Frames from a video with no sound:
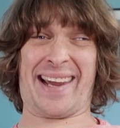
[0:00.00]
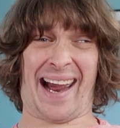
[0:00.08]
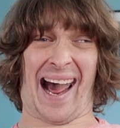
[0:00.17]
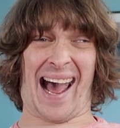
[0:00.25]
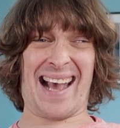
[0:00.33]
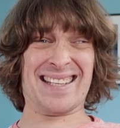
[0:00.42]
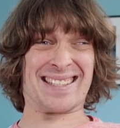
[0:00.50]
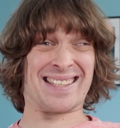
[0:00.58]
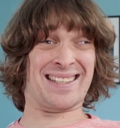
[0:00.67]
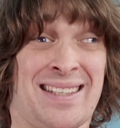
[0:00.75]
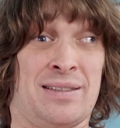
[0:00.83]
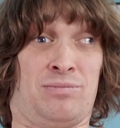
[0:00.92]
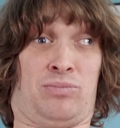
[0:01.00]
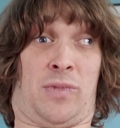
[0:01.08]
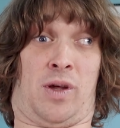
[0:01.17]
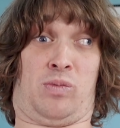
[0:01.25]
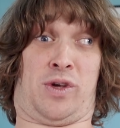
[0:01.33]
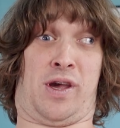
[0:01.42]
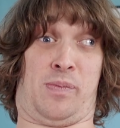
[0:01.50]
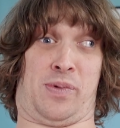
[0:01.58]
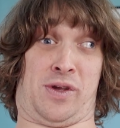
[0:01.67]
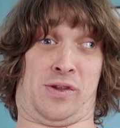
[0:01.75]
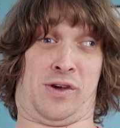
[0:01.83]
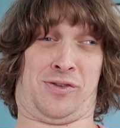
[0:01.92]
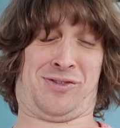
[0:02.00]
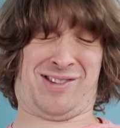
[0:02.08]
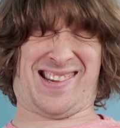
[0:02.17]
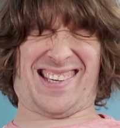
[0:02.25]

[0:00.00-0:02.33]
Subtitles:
guys? I'm keeping this.